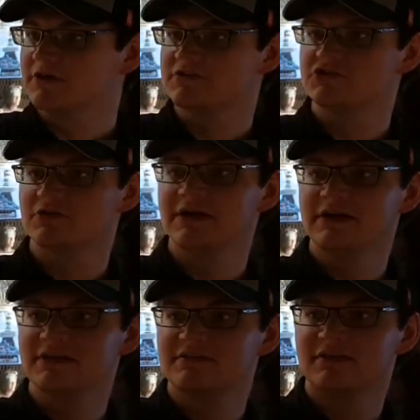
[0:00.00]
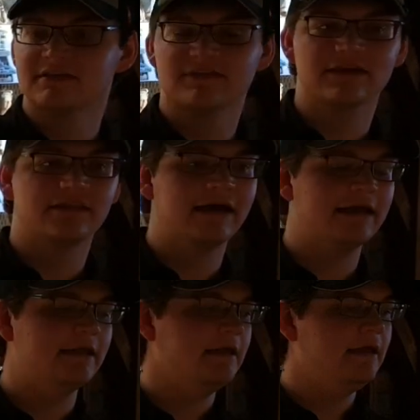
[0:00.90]
and trains, things like that.
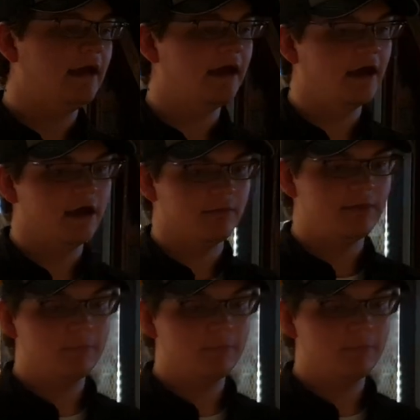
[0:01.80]
But people